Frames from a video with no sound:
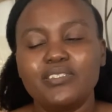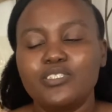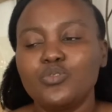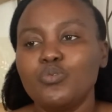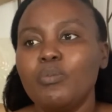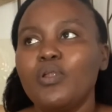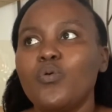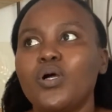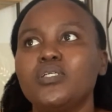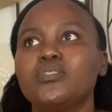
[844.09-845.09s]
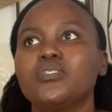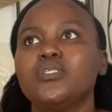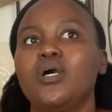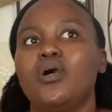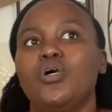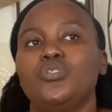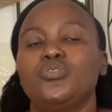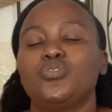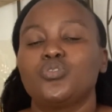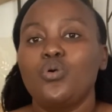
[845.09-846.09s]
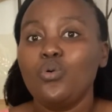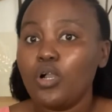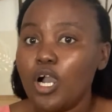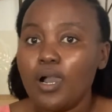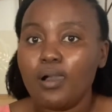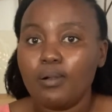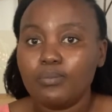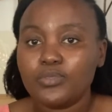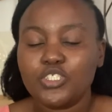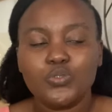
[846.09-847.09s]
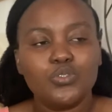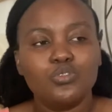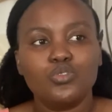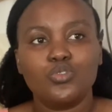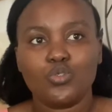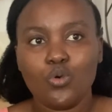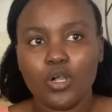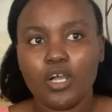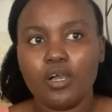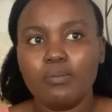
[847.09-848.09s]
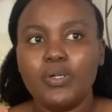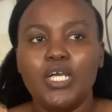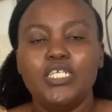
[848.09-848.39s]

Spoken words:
This woman was so calm. She was so calm.